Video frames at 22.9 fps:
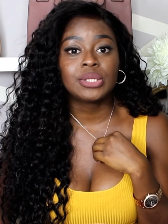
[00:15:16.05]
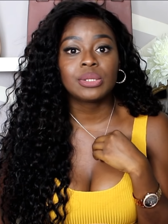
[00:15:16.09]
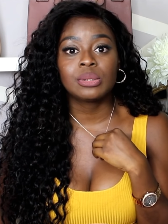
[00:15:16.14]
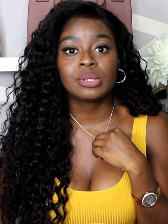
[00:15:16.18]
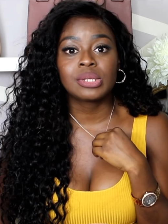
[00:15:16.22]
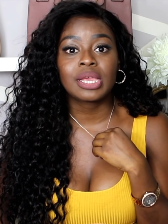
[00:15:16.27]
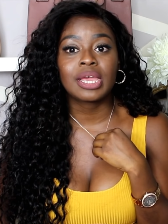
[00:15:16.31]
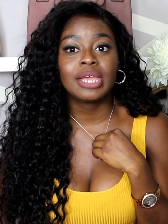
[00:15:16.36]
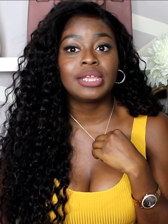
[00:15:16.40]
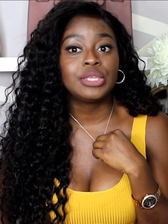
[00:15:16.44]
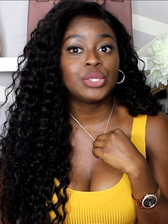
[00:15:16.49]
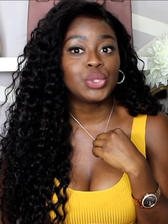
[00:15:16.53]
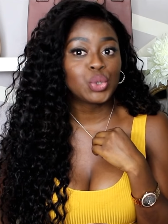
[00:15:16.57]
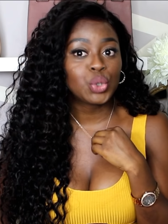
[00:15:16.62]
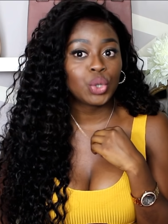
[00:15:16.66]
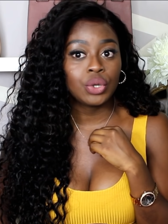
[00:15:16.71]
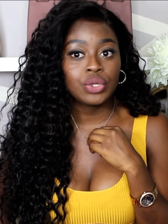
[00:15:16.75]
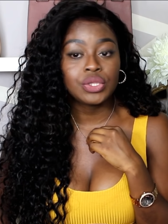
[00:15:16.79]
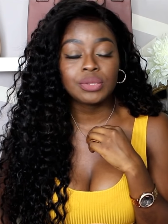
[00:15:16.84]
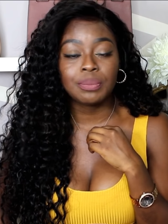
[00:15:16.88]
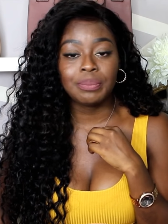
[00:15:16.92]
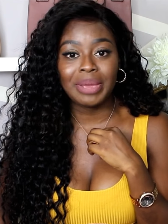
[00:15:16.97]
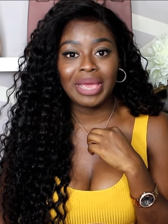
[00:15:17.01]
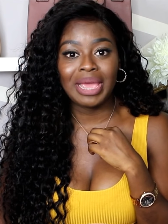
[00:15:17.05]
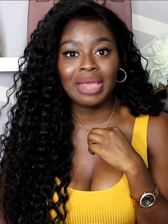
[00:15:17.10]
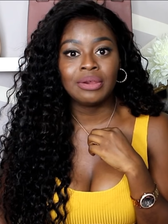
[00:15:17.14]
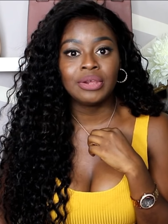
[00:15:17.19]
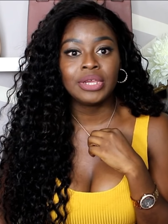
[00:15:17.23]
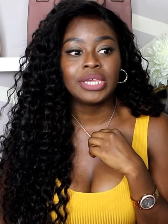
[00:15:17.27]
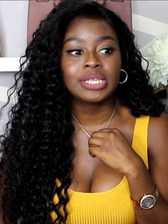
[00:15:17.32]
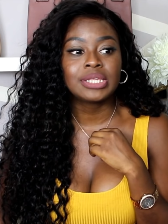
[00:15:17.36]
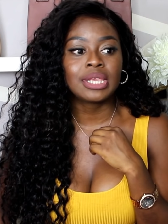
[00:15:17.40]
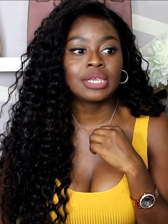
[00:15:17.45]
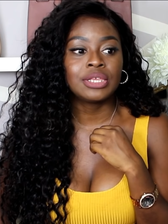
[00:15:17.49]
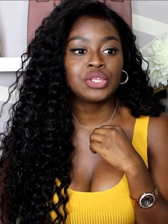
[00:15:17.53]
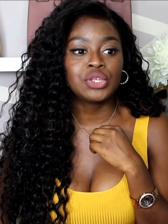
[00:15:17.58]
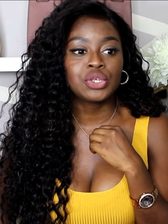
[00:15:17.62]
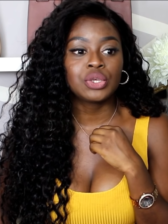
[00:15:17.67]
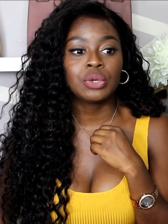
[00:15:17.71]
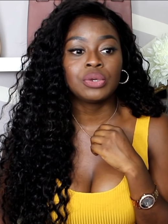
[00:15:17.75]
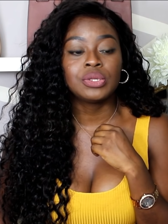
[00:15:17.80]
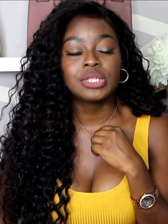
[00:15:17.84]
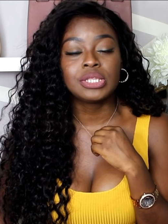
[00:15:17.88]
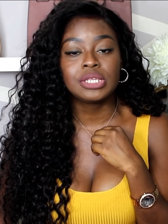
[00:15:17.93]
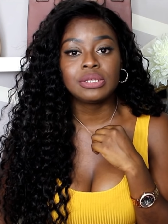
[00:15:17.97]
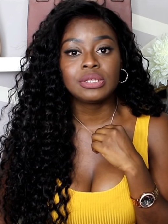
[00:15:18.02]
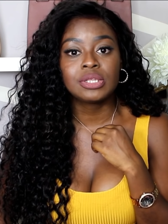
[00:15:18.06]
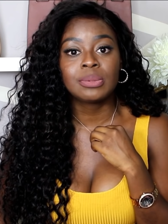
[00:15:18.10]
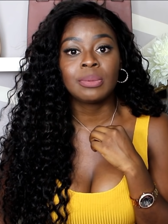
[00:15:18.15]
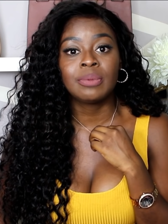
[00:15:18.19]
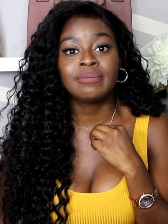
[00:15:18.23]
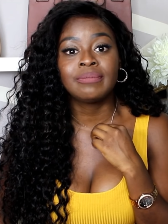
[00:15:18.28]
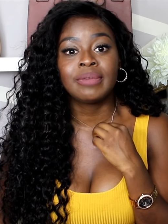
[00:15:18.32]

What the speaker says: So it's like, I need to go to Paris, I need to go see some of